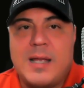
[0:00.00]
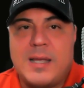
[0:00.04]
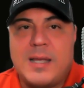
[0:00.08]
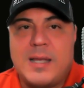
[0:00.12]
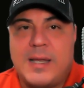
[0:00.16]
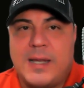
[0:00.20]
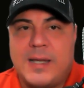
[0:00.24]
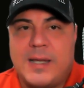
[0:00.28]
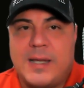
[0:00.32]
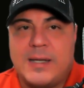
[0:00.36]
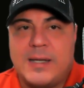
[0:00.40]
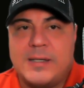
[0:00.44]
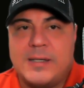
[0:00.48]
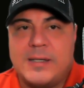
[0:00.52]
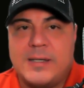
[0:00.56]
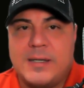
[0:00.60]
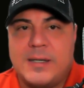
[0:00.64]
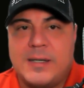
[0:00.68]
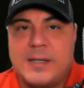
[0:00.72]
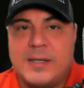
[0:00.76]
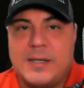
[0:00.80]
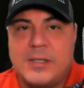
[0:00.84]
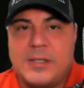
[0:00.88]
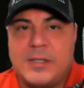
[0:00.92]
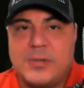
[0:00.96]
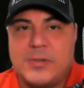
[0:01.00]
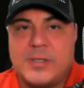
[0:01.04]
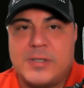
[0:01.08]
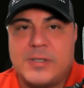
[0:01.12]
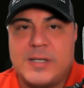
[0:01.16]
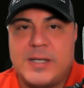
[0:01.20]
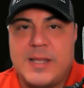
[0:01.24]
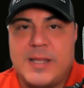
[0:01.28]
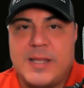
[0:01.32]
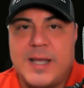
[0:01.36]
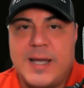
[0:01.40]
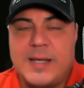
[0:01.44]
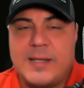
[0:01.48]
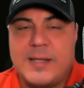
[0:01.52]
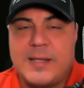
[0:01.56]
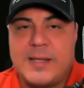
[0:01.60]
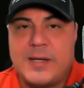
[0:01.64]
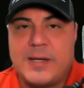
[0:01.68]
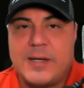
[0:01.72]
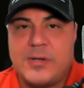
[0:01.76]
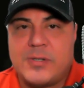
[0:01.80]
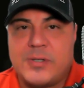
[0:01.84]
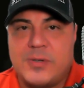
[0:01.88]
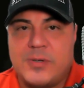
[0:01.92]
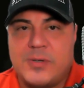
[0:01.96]
and uh, you'll see that
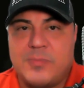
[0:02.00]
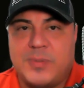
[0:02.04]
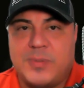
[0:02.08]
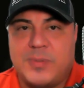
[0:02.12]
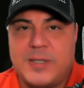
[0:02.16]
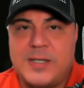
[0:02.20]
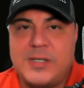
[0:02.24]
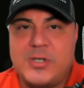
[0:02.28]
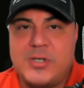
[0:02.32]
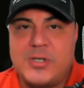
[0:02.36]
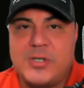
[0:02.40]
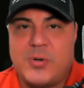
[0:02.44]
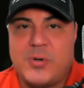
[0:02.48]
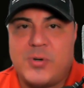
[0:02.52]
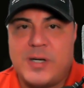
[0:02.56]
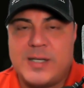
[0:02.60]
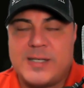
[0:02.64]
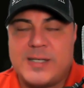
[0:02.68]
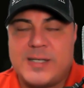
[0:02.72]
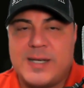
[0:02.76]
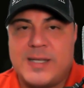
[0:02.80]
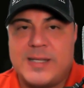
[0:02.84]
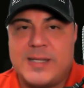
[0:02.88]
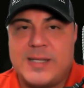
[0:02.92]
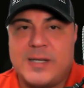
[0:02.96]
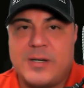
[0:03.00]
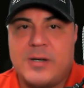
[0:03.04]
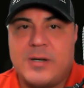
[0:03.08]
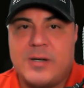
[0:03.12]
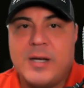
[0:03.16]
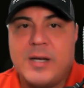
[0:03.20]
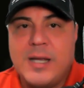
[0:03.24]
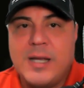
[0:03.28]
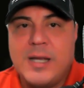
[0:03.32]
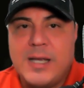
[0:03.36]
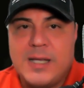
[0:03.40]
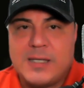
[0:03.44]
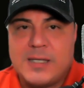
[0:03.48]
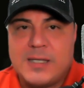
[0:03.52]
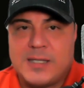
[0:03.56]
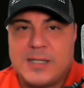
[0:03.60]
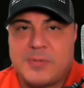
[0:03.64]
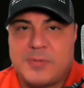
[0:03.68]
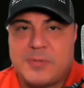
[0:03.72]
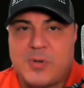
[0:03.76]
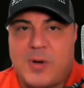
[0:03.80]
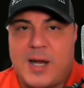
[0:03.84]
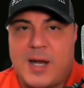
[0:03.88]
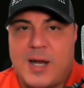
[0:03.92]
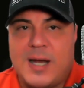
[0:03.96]
there. So please join us on there,
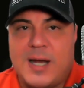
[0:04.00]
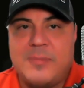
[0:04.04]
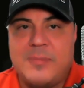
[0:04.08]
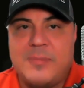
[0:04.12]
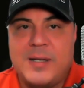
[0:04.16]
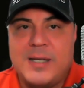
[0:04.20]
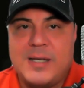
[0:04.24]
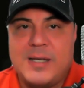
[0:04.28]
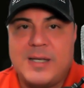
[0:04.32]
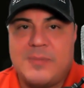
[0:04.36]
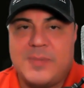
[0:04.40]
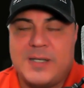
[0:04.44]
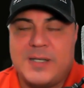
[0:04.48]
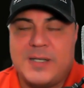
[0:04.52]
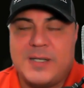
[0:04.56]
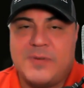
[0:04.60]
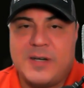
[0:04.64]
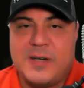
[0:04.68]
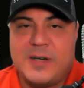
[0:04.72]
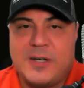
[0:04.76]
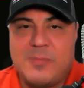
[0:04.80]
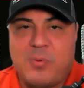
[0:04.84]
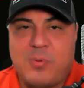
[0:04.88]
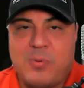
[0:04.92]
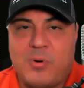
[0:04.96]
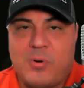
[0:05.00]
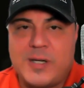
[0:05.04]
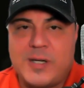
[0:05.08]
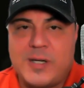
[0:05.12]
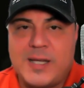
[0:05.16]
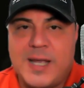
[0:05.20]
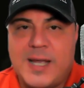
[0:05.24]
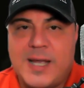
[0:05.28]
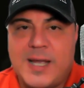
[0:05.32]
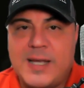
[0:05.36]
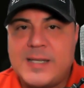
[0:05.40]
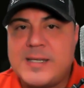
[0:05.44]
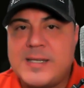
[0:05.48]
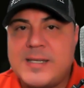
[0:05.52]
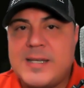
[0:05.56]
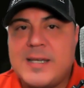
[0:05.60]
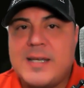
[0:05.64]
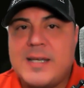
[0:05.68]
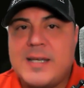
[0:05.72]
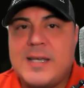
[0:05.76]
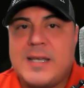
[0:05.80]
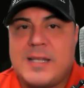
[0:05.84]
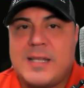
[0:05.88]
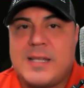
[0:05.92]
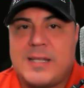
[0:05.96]
subscribe. But it's very important, guys,
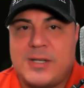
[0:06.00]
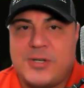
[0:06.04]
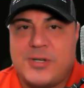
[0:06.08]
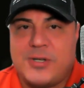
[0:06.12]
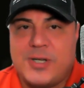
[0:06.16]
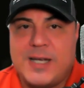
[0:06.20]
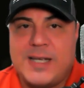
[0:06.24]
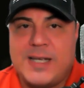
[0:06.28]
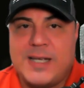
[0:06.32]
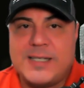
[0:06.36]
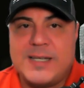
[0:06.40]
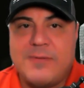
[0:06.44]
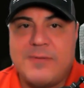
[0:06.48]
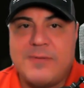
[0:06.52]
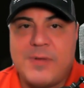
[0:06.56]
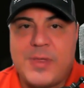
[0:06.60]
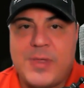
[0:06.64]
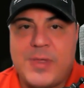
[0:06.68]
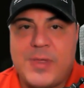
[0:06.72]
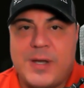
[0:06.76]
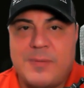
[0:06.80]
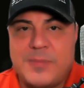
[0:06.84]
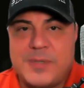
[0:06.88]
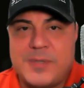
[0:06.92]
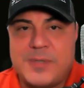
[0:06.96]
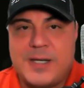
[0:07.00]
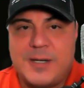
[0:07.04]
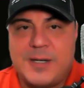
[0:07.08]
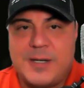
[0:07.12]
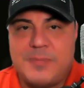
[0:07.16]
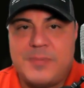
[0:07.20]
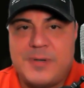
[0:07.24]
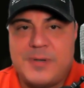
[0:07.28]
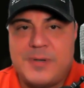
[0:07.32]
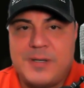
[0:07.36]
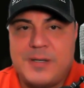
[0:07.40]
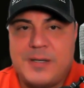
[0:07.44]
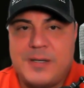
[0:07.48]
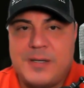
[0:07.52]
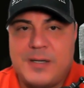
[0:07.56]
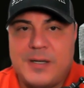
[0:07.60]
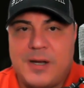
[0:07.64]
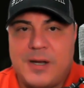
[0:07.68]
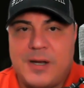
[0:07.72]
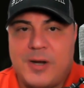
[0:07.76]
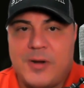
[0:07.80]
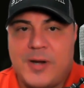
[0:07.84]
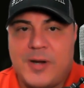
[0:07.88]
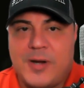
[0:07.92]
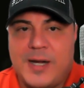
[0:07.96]
that you guys give a thumbs up.
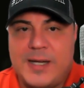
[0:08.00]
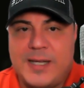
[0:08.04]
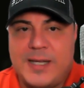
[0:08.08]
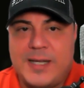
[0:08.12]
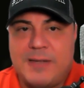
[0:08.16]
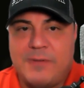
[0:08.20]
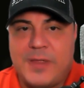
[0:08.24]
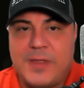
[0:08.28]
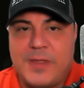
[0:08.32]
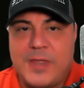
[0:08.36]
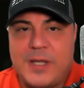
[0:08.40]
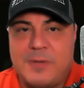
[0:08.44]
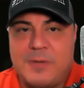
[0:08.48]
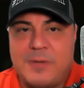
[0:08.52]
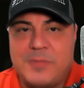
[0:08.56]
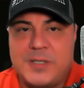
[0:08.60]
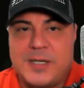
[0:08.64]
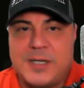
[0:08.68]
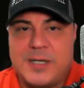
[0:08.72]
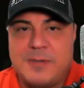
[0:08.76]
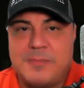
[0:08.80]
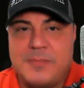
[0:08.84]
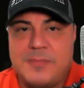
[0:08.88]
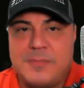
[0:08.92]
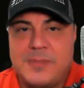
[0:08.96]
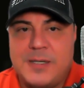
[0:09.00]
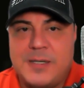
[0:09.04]
All right, give a thumbs up